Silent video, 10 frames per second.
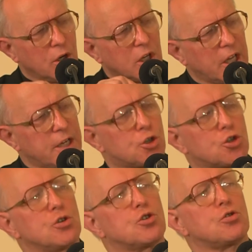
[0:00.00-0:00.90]

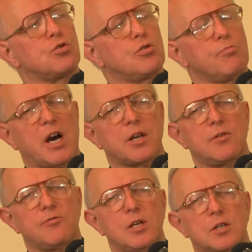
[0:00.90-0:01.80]
relation to
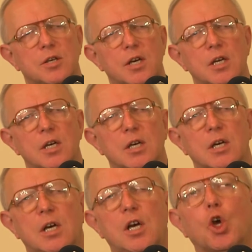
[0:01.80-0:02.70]
Humanae Vitae
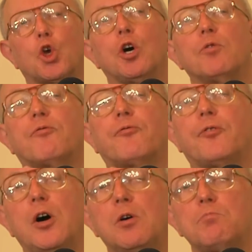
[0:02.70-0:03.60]

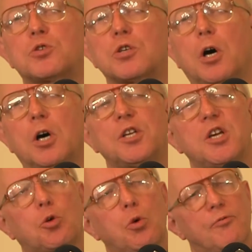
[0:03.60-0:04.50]
confirms
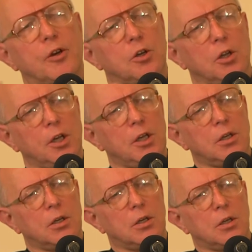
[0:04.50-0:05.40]
unequivocally
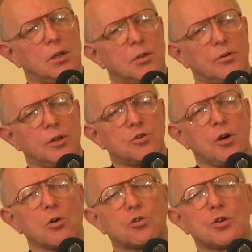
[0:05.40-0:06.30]
the
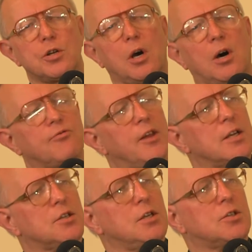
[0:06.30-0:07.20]
doctrine of
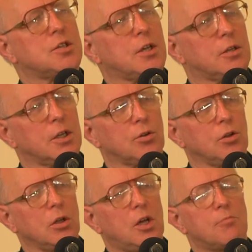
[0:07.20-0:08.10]
that
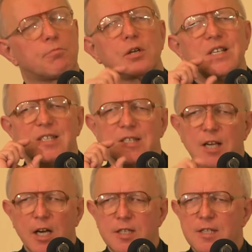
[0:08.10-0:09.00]
encyclical
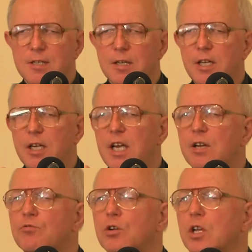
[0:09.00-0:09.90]
precisely
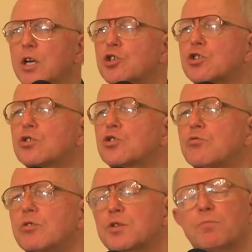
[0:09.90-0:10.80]
in relation to
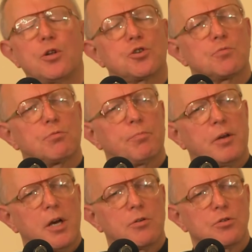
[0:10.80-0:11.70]
responsible
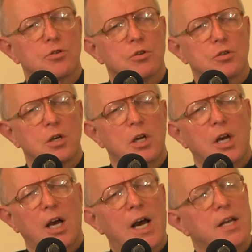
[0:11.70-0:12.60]
parenthood
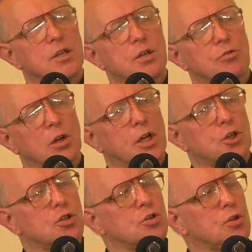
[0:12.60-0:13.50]
and in
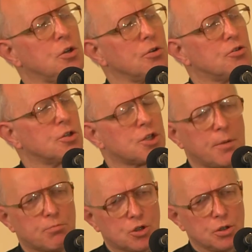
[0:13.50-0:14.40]
relation to
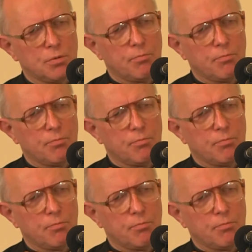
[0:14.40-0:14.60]
contraception.